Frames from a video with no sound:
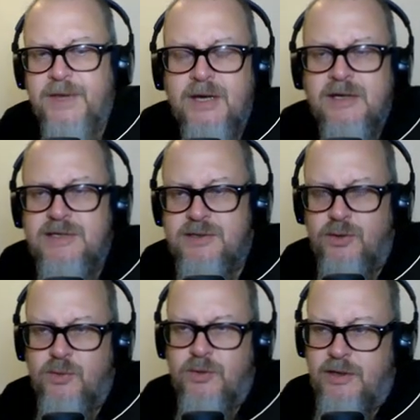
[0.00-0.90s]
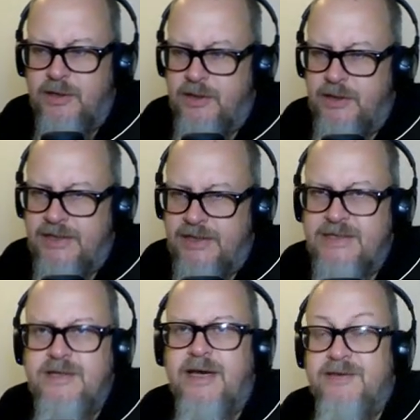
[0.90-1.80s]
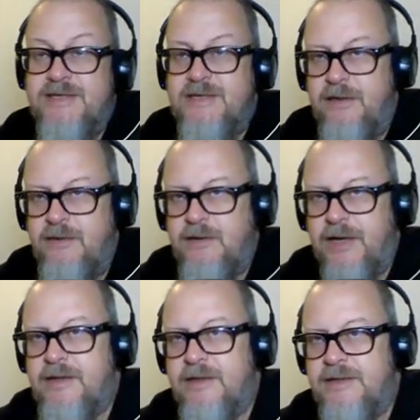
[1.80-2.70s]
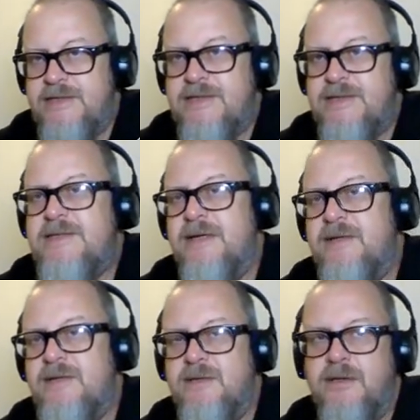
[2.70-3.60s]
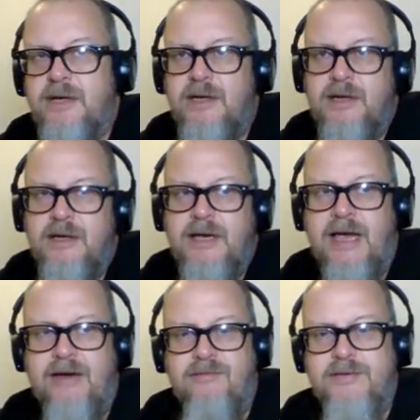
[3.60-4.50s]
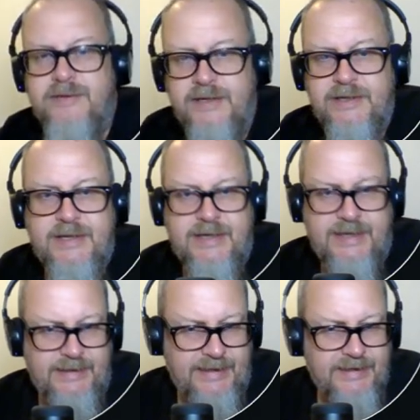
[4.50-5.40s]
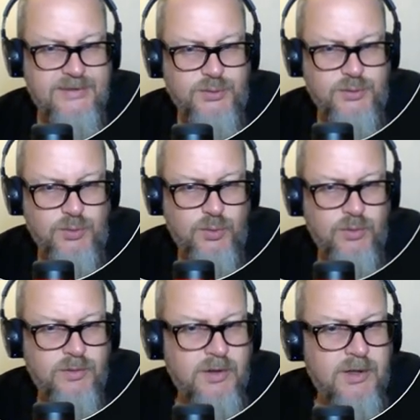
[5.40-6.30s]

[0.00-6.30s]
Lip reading: So essentially, I have this skill, and this is essentially everything that I need to do.